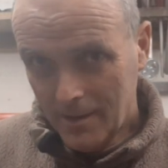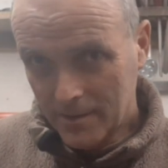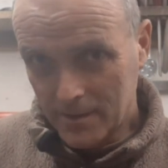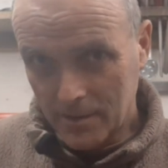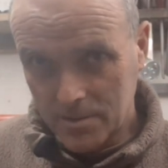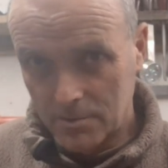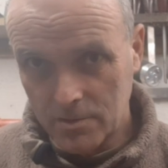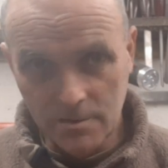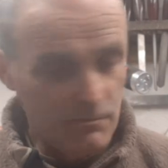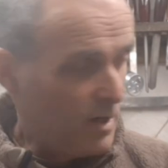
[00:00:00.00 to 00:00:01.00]
Don't I talk
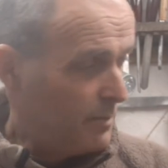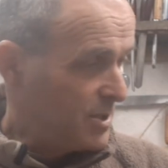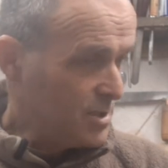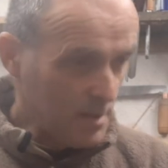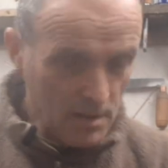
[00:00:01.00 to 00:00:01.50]
some rubbish?